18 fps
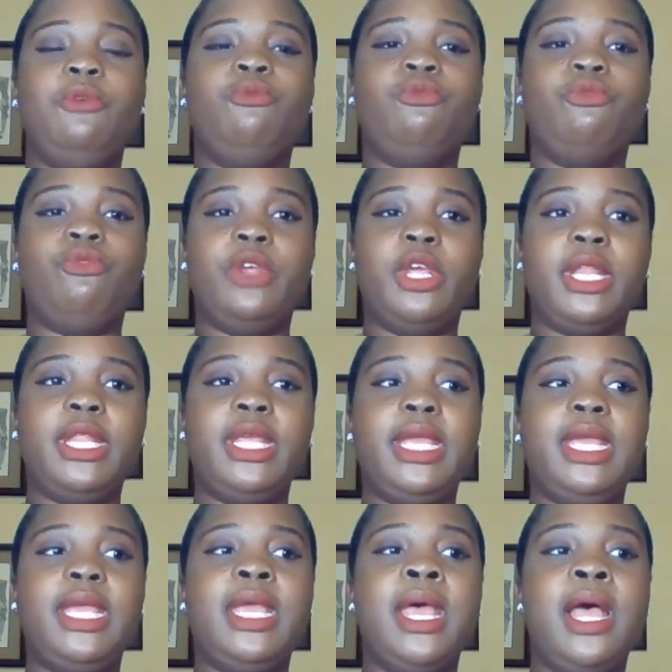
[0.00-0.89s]

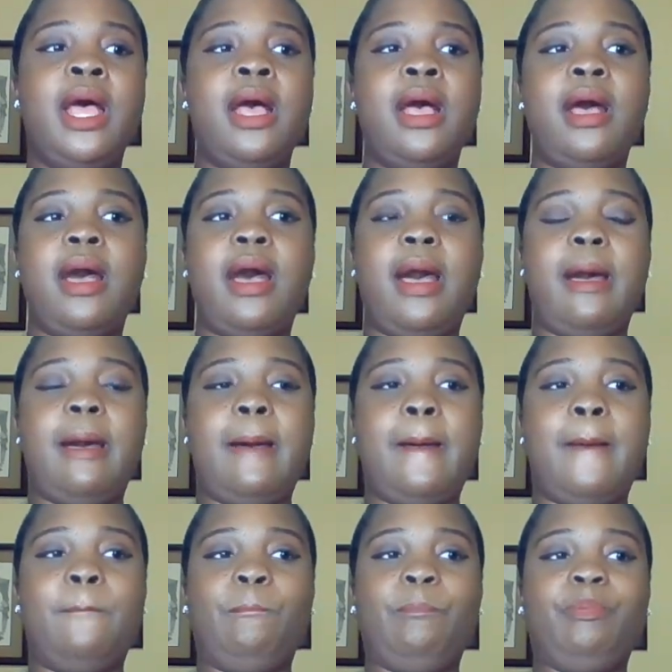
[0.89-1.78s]
really
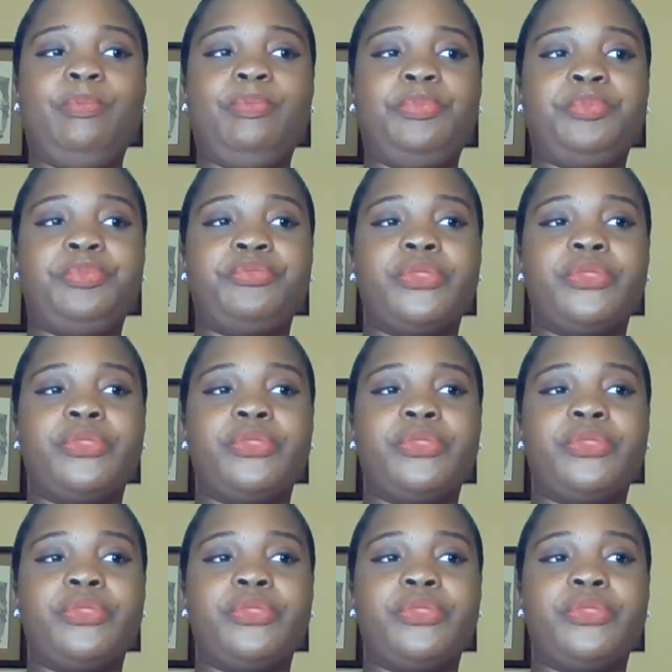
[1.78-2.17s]
cognitive,